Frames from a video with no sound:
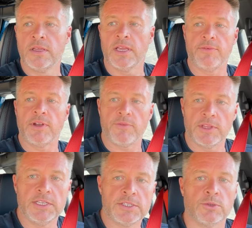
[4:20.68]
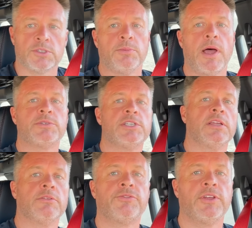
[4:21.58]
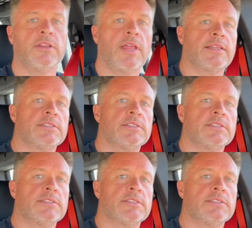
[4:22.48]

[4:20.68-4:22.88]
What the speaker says: Even over these sorts of bumps, you can feel that